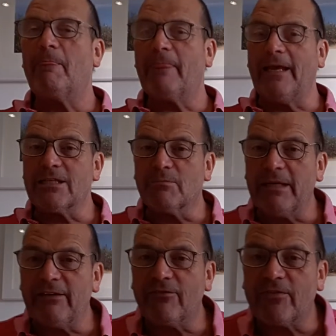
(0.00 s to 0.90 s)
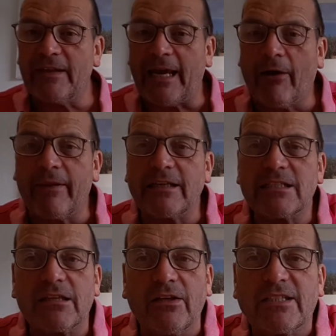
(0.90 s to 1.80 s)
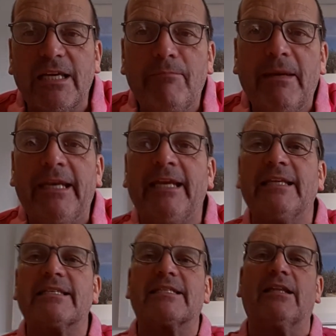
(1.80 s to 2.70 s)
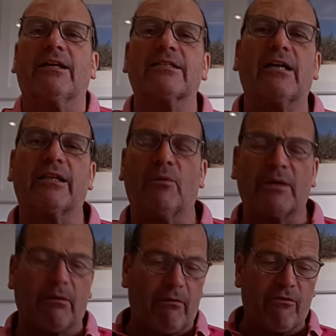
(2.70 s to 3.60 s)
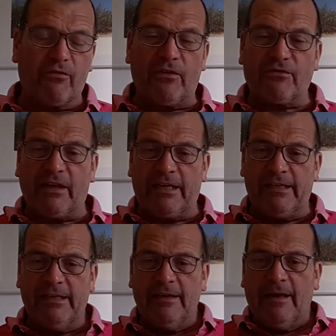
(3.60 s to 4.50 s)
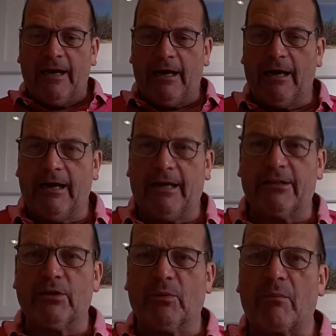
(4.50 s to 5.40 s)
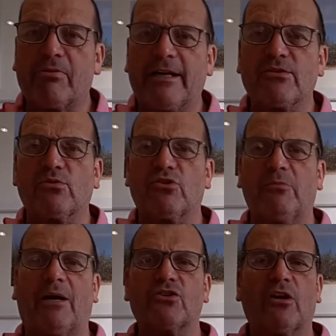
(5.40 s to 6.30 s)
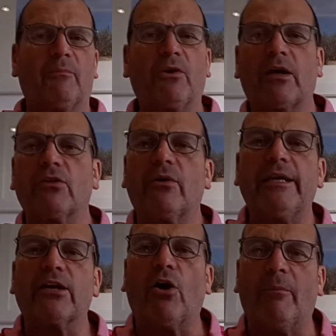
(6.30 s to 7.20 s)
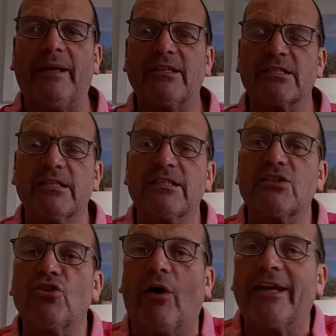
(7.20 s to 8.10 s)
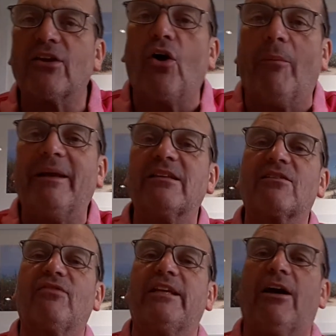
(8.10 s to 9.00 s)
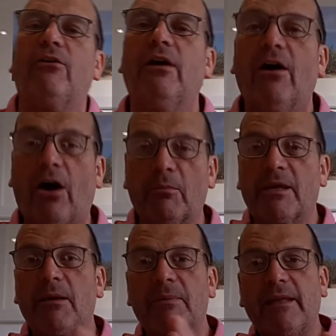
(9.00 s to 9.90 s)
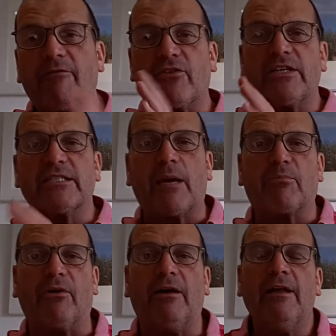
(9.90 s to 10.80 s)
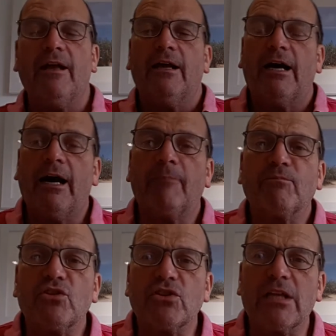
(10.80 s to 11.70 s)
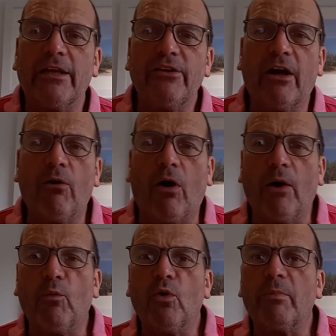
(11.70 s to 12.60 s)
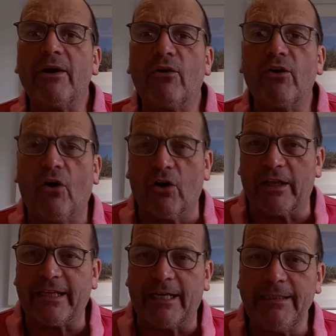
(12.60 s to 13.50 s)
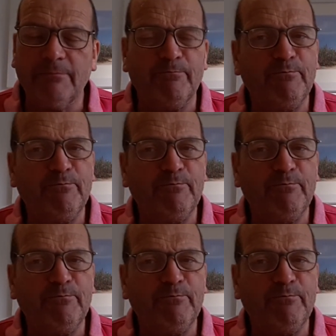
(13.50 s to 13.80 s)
that's me for now. That's 13 minutes. Like I said, I don't want to go over 15, and I don't want to prattle too much, and I'm not going to do any comments. This is not a comments video. I'm keeping them very separate. Just to let you know, I will be on holiday